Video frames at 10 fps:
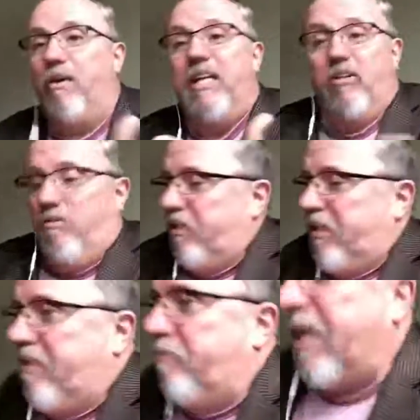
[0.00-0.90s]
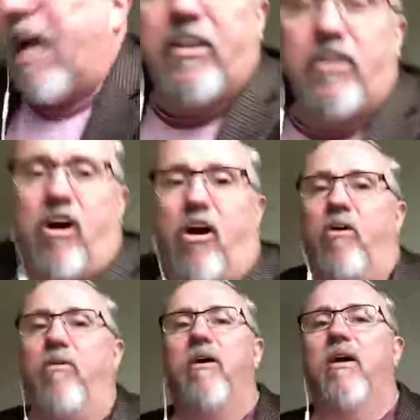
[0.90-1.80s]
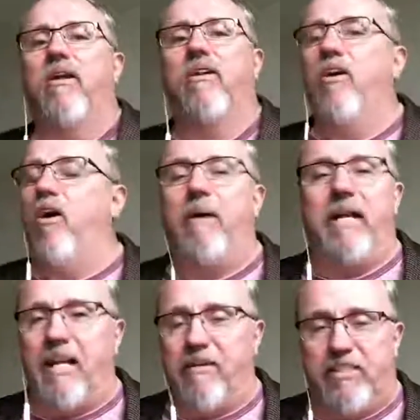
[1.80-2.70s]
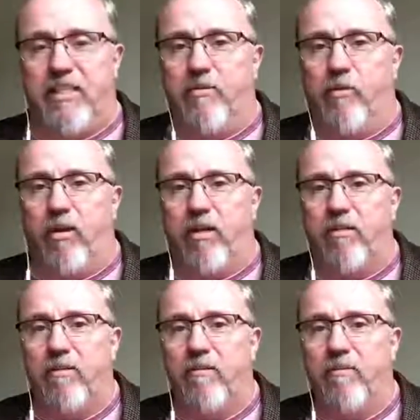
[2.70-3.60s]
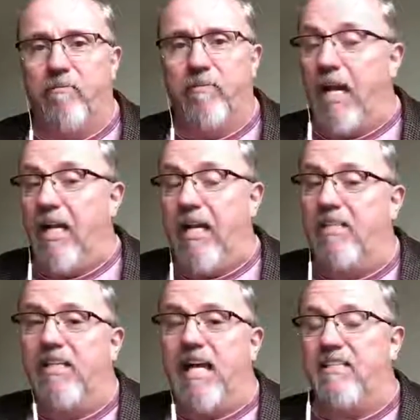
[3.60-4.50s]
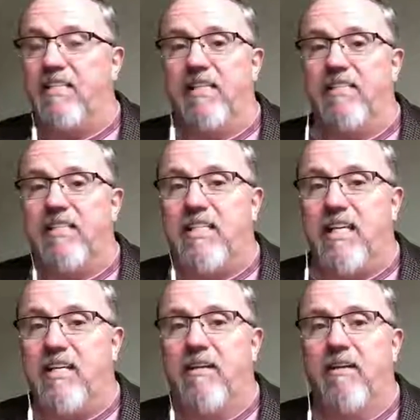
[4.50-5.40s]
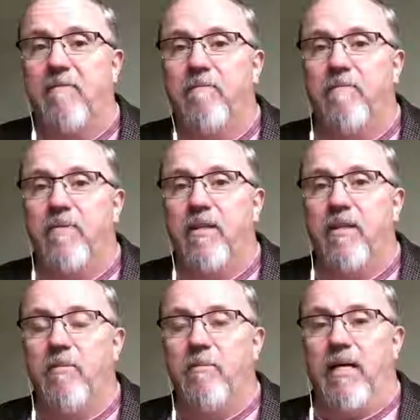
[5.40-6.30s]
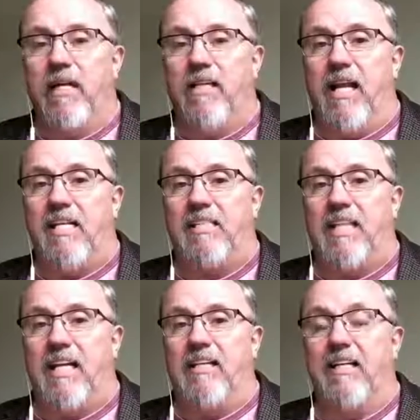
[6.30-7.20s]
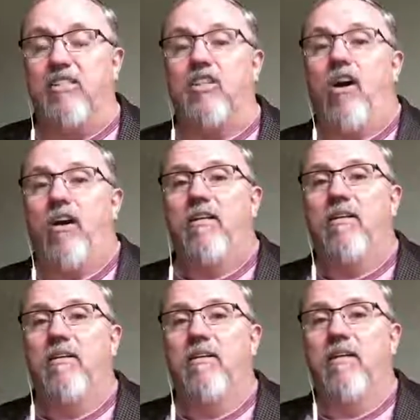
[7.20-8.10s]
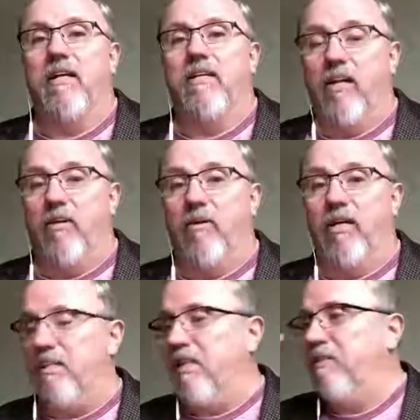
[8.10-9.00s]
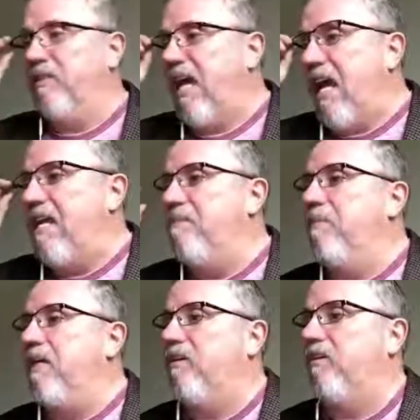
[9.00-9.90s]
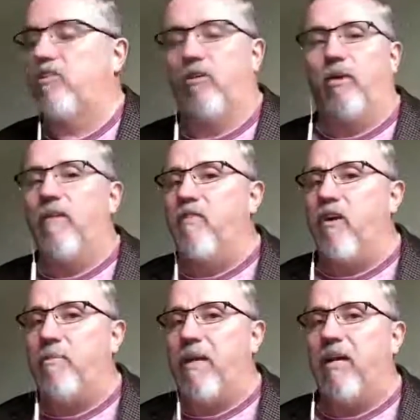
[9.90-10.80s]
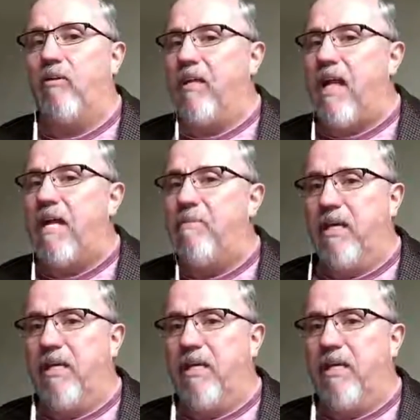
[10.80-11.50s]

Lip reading: we got nobody gave us any warning. I guess NASA didn't see it, but at the last second they saw it, and there it was. It was 8 meters, so it wasn't very big, only 8